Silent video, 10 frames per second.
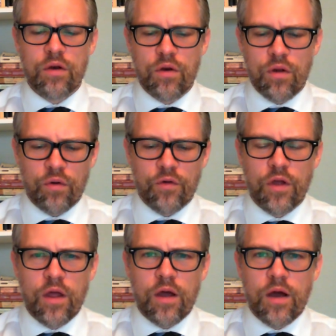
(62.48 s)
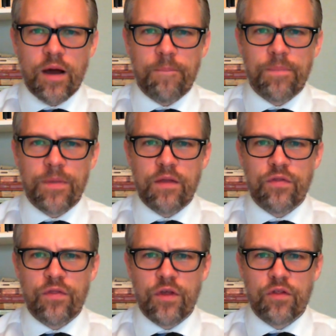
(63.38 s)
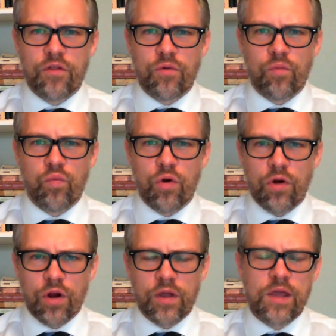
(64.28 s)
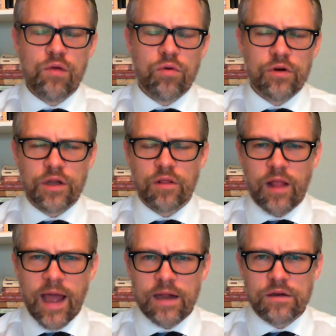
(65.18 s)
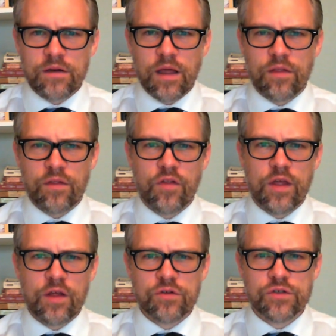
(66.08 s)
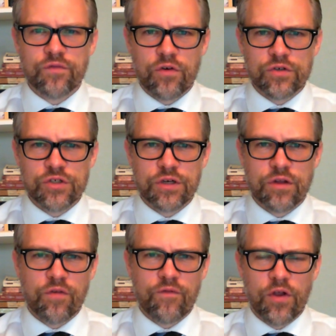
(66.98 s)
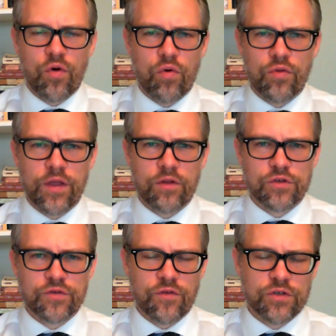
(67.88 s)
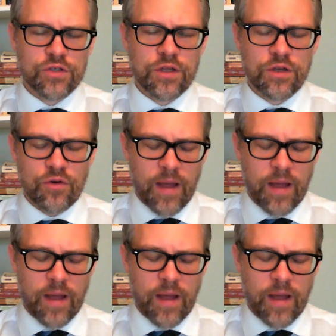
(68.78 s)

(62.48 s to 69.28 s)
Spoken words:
note. In this work, he wrote it in Latin. This English version is a very old English version in your